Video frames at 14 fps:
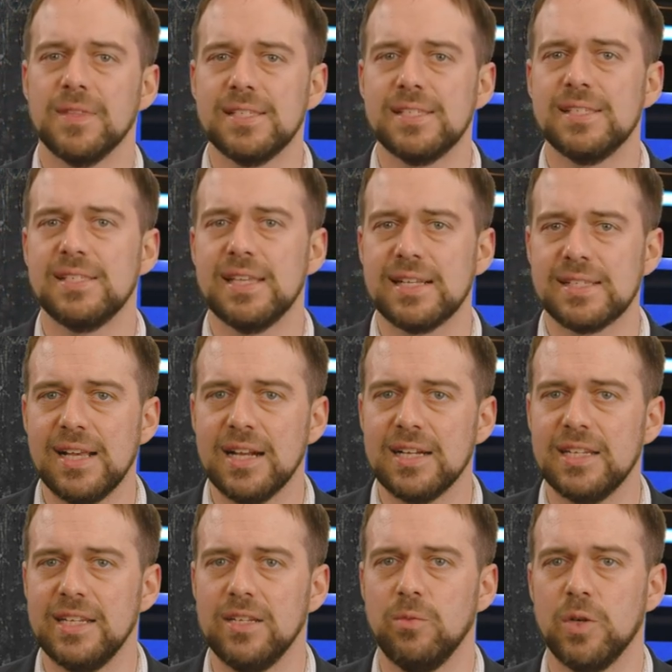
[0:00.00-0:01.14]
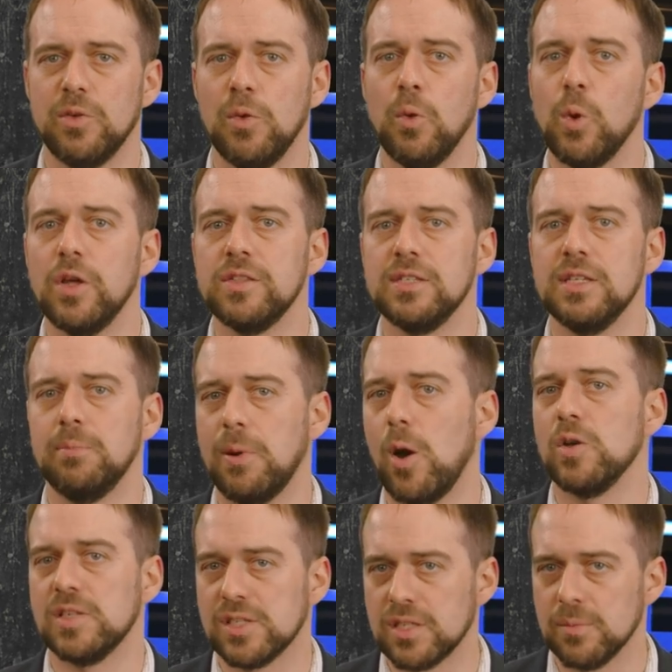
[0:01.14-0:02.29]
This is exactly what we want in
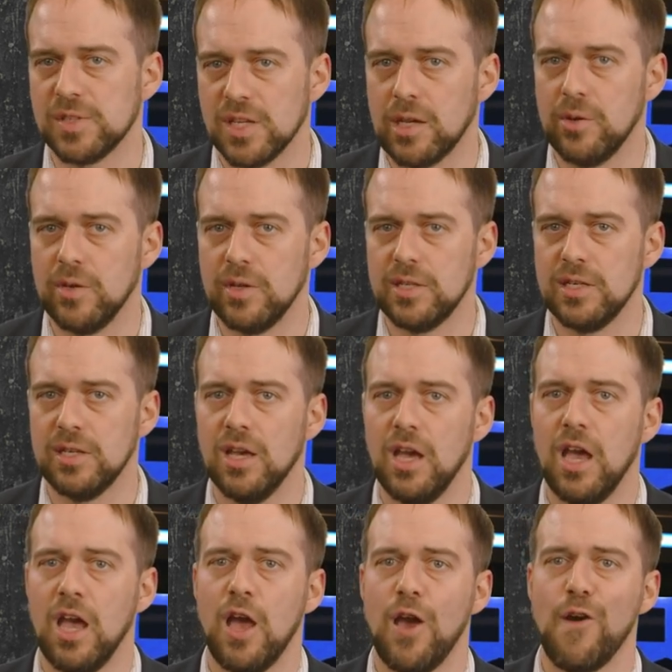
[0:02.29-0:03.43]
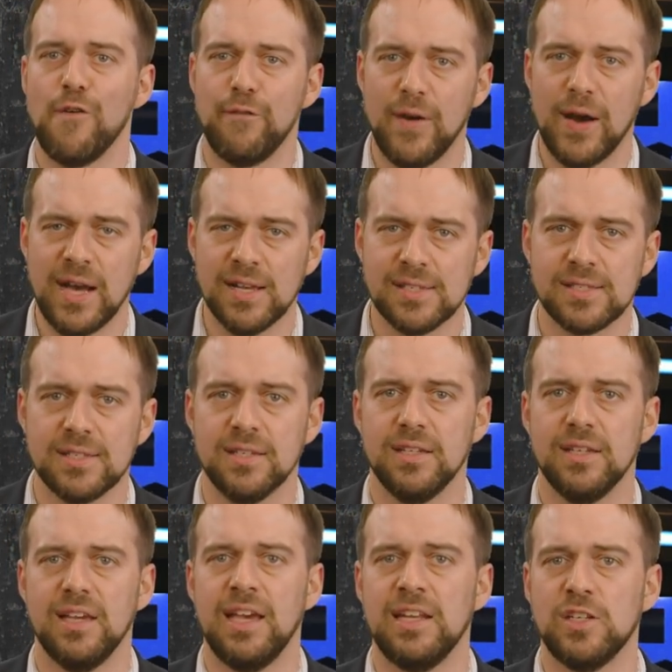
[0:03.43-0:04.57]
power system security, a fast
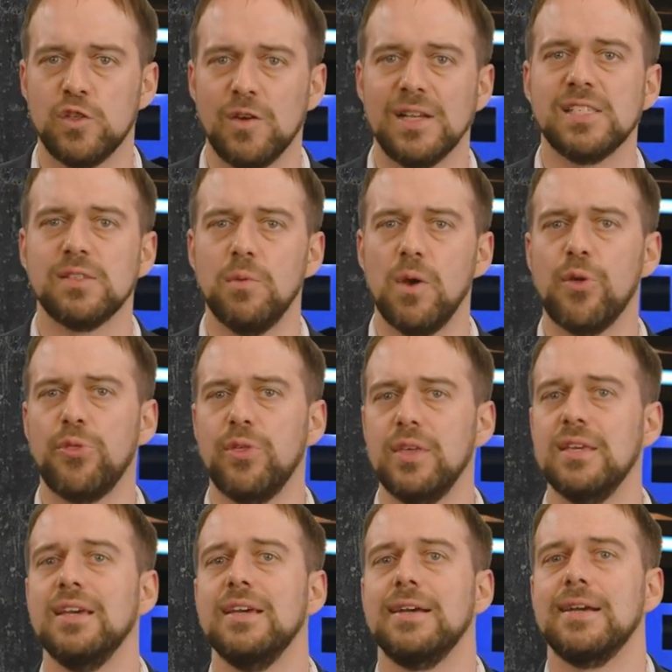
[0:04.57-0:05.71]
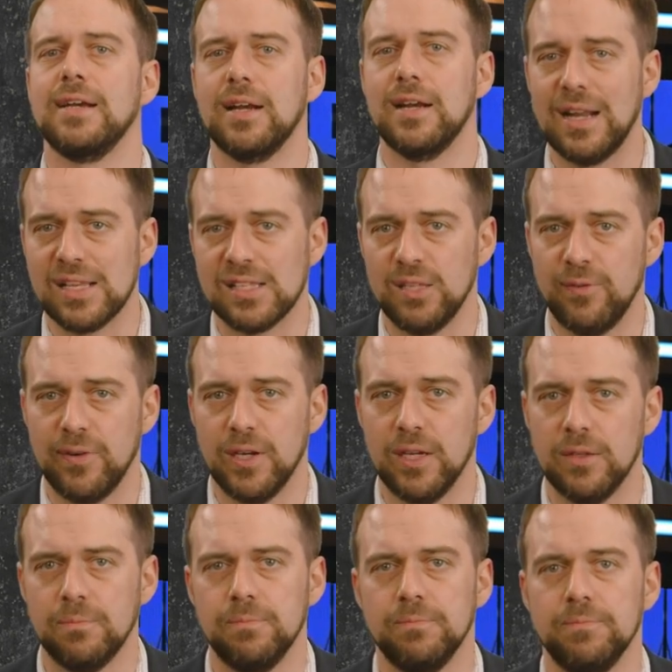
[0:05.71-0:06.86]
and trustworthy
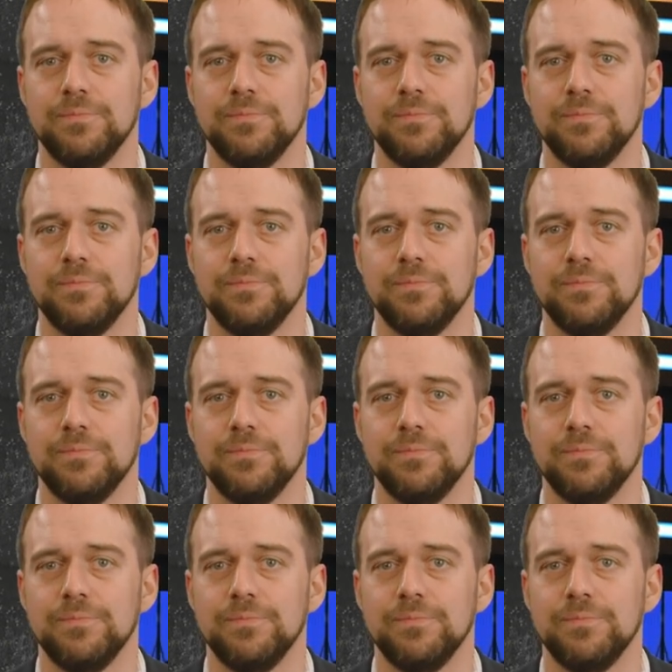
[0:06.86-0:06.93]
classifier.